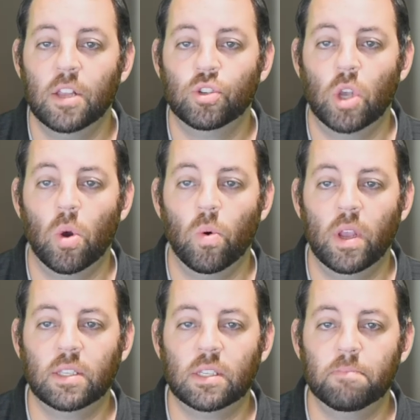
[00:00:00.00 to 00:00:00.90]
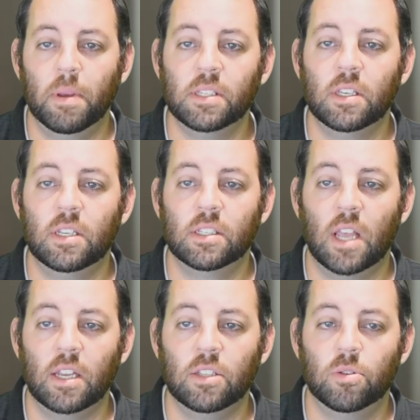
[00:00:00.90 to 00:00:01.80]
So it's basically
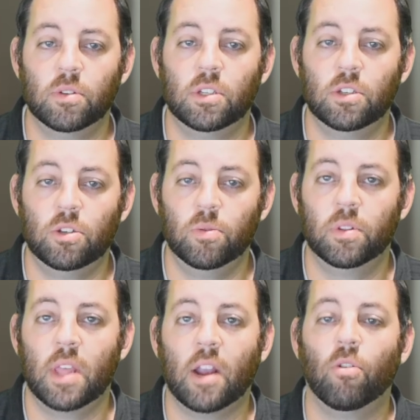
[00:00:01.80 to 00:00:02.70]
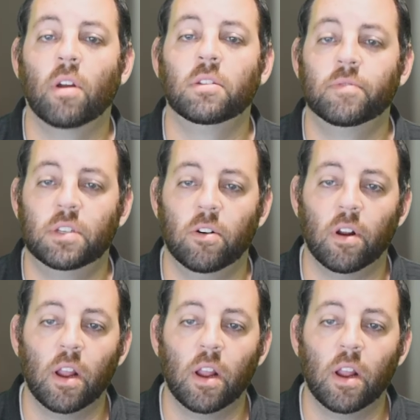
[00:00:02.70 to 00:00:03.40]
designed to assist you with that corrective steering.